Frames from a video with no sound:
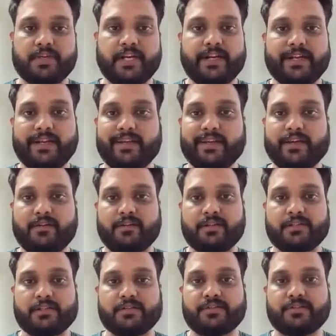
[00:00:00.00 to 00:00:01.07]
written here
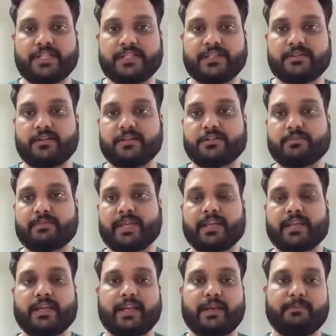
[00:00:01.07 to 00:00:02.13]
also. This is also
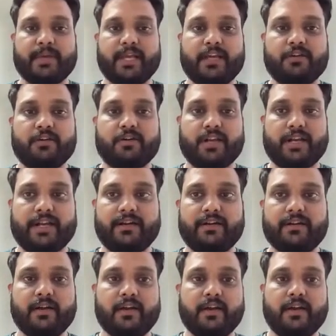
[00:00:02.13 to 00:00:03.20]
making an API call
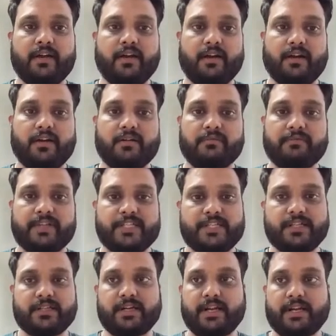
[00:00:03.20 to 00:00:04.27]
and
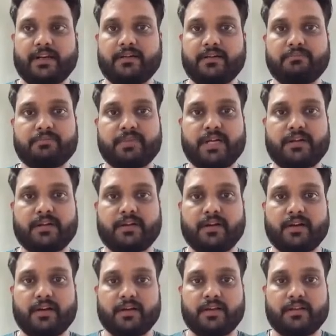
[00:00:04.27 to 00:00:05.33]
fetching the data. But
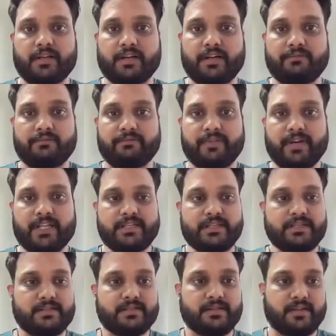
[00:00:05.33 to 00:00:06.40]
the
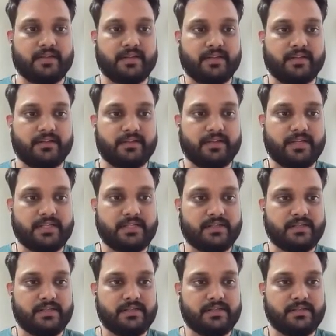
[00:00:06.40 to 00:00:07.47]
difference in this
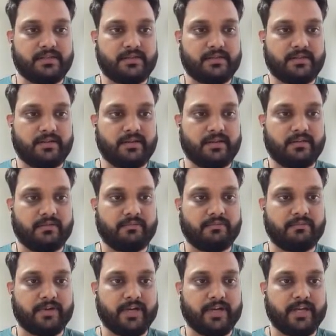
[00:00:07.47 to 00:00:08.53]
is, if
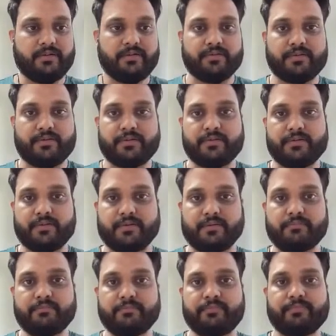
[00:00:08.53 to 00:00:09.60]
I go to
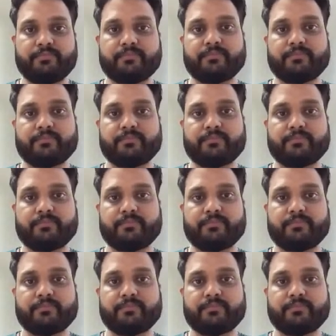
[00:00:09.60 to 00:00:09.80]
home,